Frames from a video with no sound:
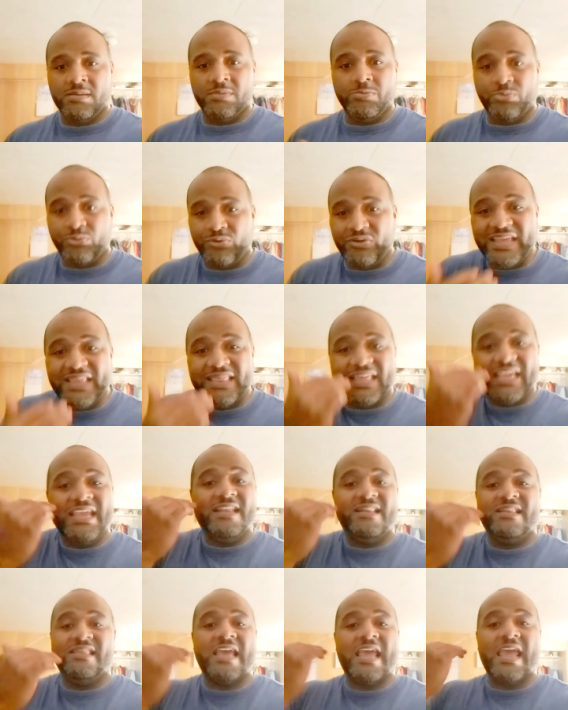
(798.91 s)
breathe
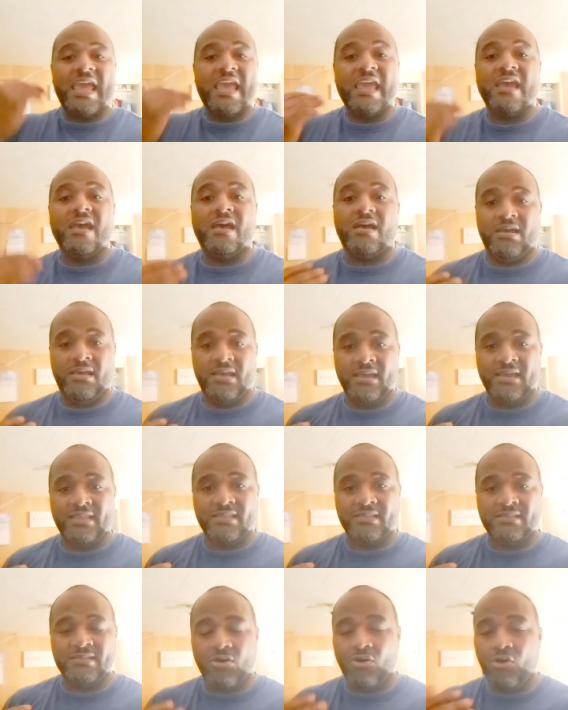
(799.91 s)
in the air,
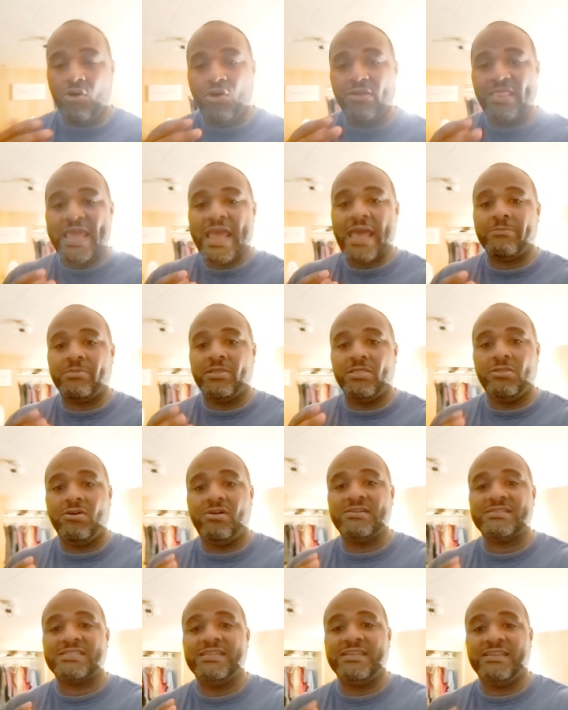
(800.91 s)
all that
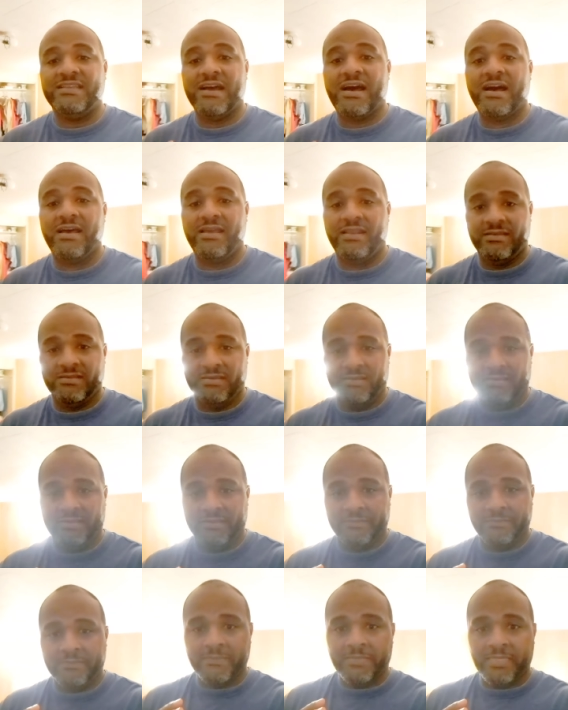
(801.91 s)
belongs to God.
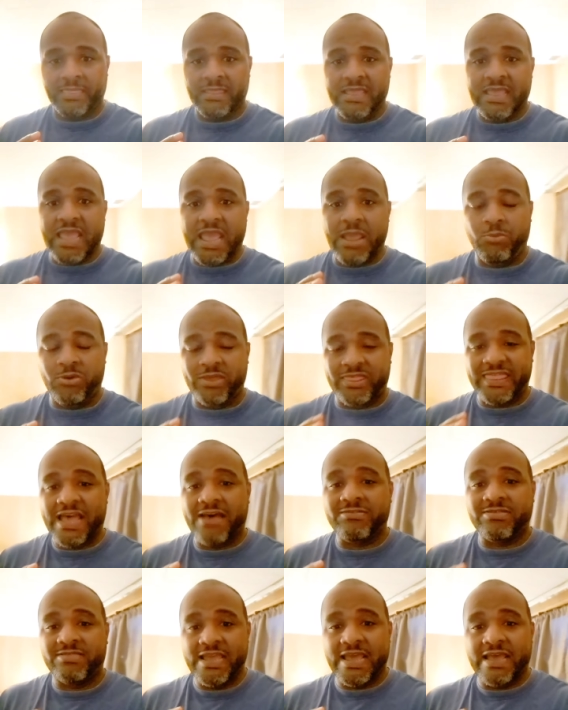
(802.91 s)
And
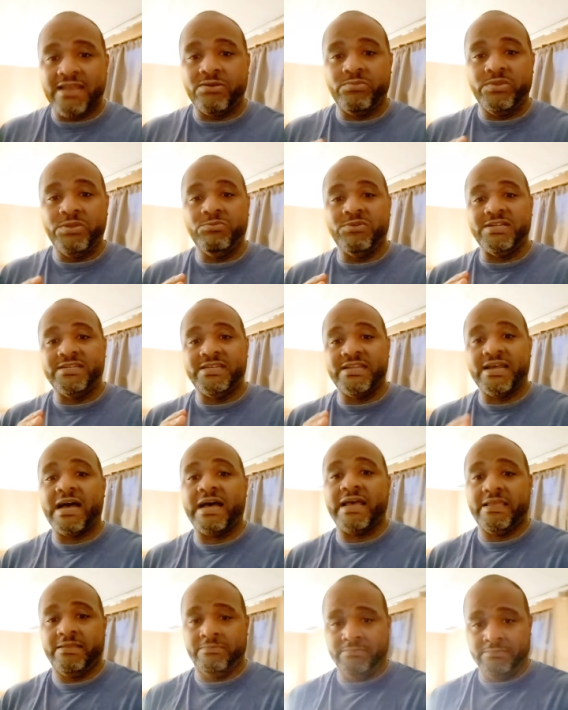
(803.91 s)
without that, we would
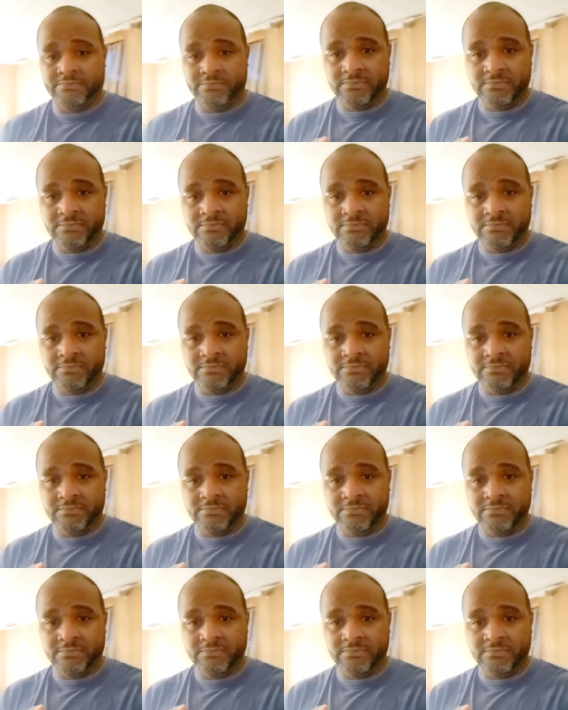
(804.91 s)
die.